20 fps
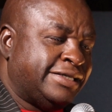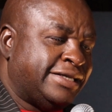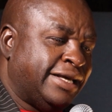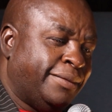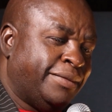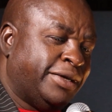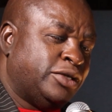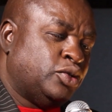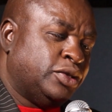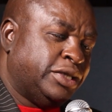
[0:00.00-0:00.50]

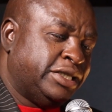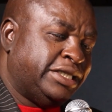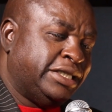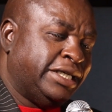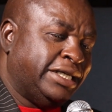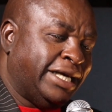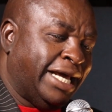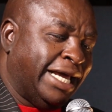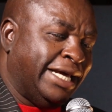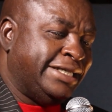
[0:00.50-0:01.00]
December
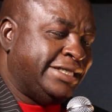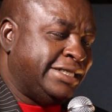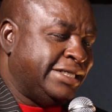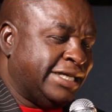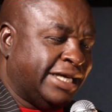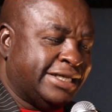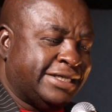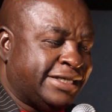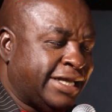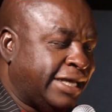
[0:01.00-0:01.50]

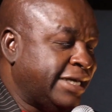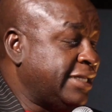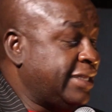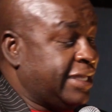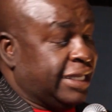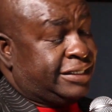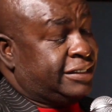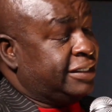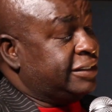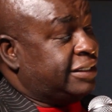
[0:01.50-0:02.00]
2018, I decided
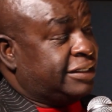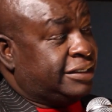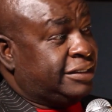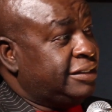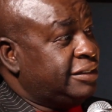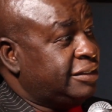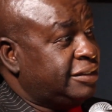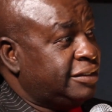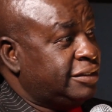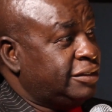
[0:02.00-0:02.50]
that's it.
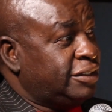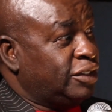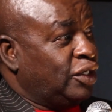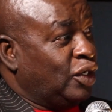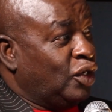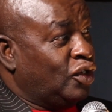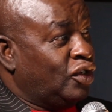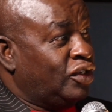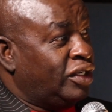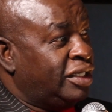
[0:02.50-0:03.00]

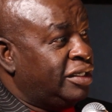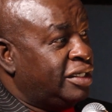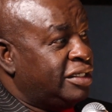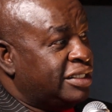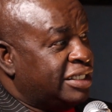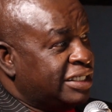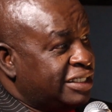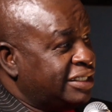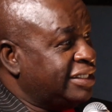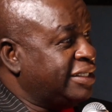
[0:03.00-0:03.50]

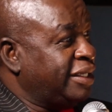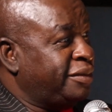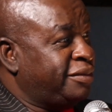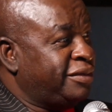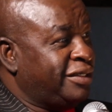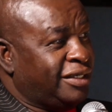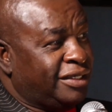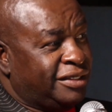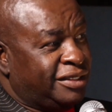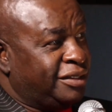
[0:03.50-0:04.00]
This is
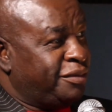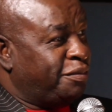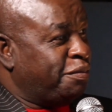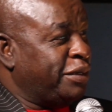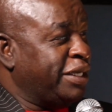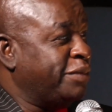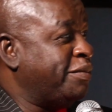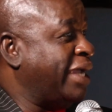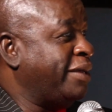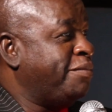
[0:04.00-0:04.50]

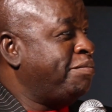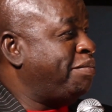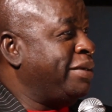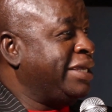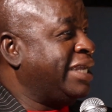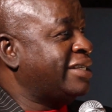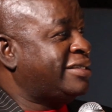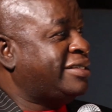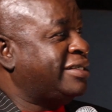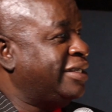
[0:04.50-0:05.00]
my
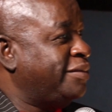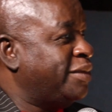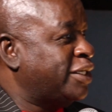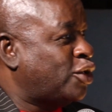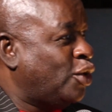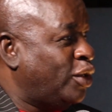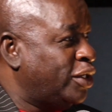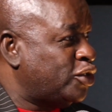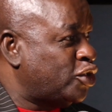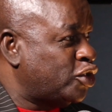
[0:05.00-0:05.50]
biggest dream has
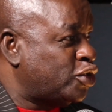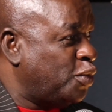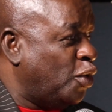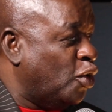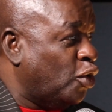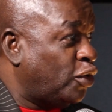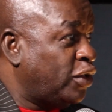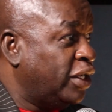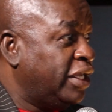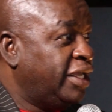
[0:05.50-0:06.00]
gone into
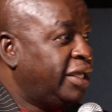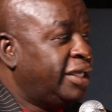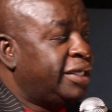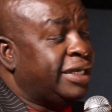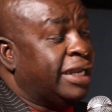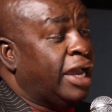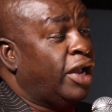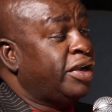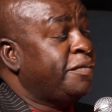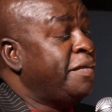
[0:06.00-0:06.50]
smoke.
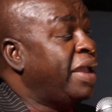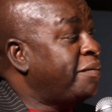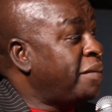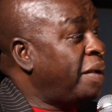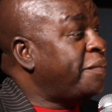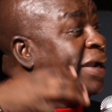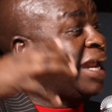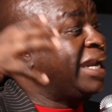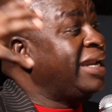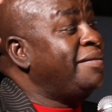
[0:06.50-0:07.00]
Now remember,
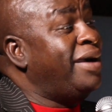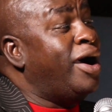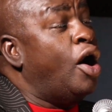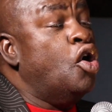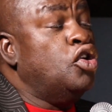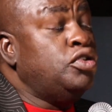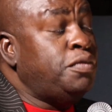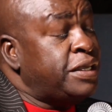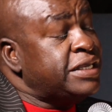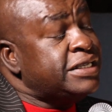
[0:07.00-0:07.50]
I'm running my
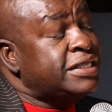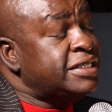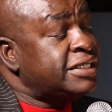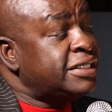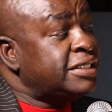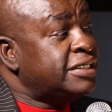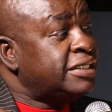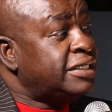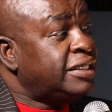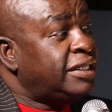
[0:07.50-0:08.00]
own
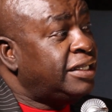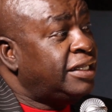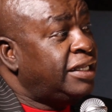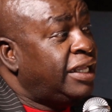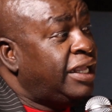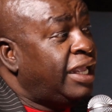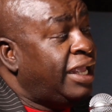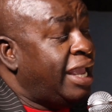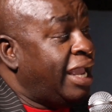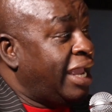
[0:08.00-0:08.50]
business
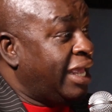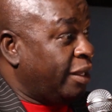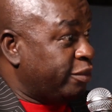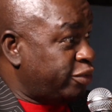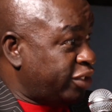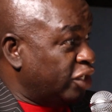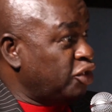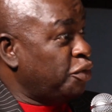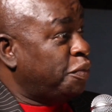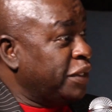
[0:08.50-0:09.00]
and I'm
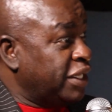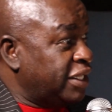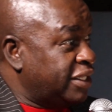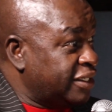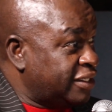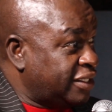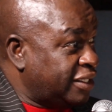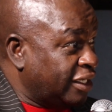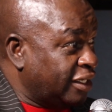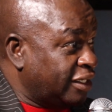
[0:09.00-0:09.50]
trying to build
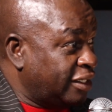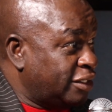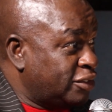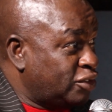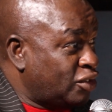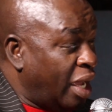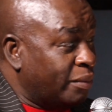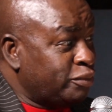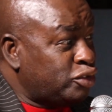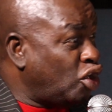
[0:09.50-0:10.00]
this thing.
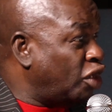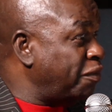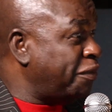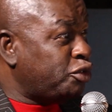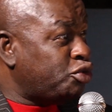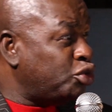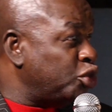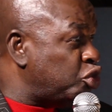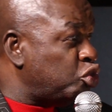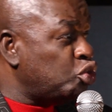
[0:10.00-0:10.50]
So I'm torn
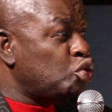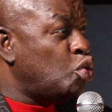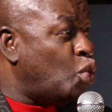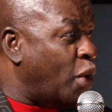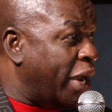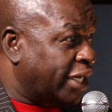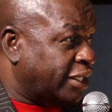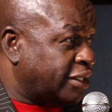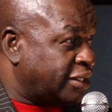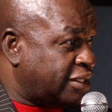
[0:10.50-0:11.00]
between two
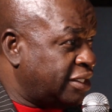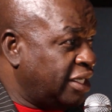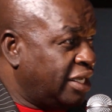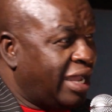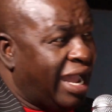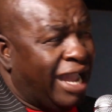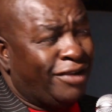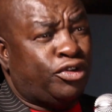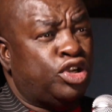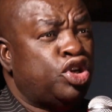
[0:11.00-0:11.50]
worlds.
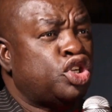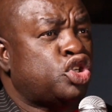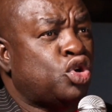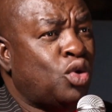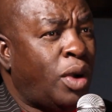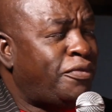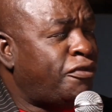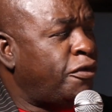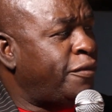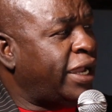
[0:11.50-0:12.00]
I've got to
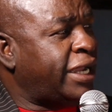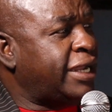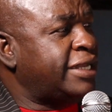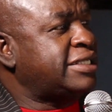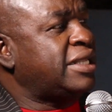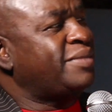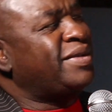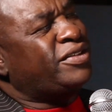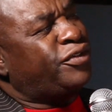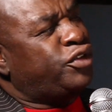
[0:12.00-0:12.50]
show up for my
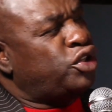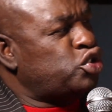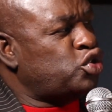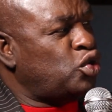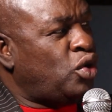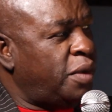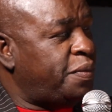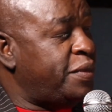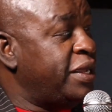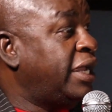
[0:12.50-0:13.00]
customers, I've got to
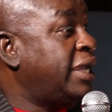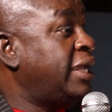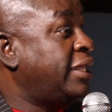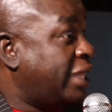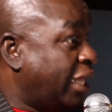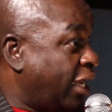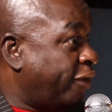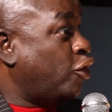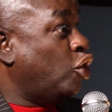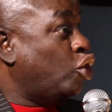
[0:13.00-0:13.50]
show up,
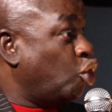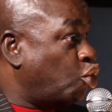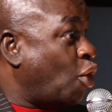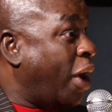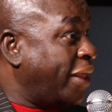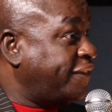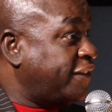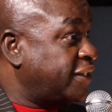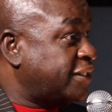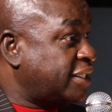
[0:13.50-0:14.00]
then I've got to
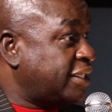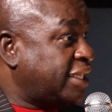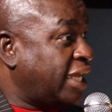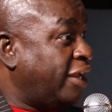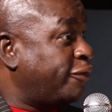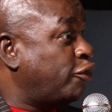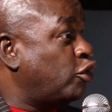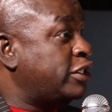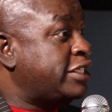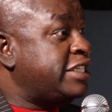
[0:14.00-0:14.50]
run this,
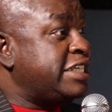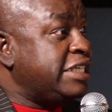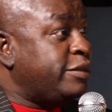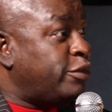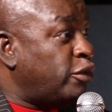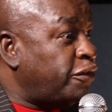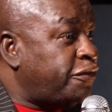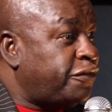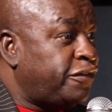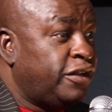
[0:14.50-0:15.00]
then I've got a
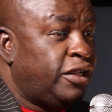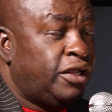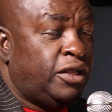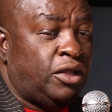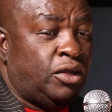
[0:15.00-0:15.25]
team of